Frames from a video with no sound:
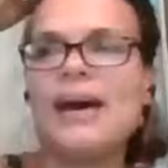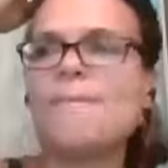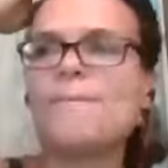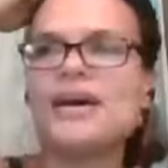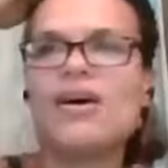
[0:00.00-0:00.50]

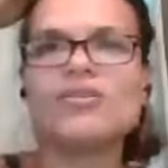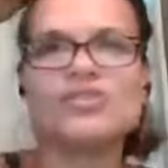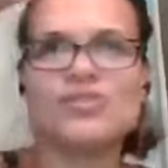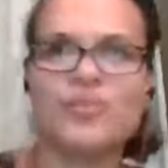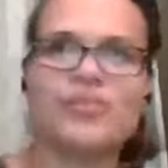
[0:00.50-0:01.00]
but
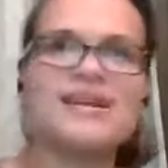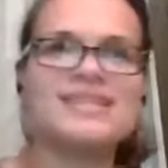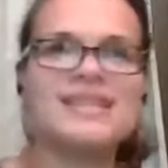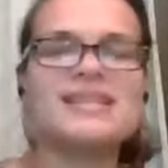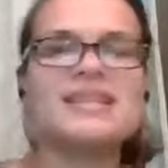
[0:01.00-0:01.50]
also the
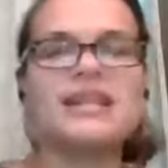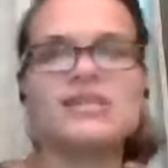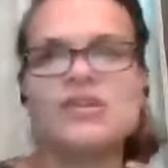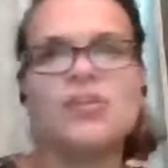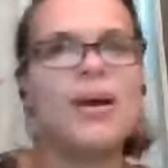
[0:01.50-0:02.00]
present.
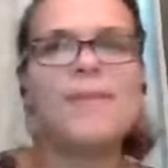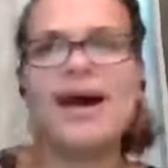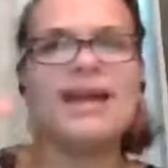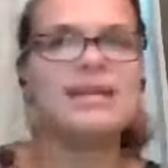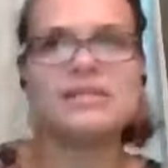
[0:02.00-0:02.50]
So my
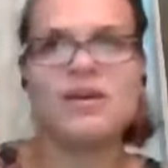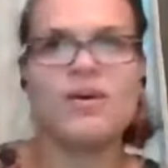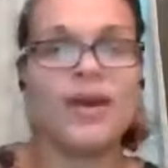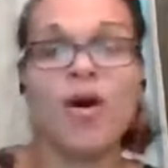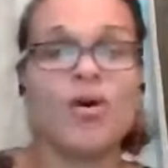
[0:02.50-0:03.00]
mind is
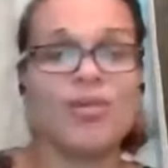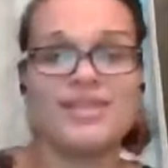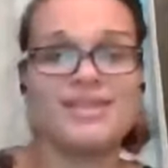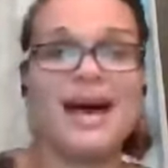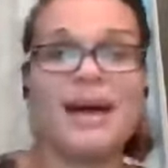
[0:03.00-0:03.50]
going all the
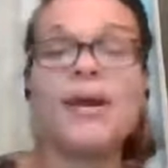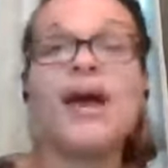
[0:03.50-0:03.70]
time.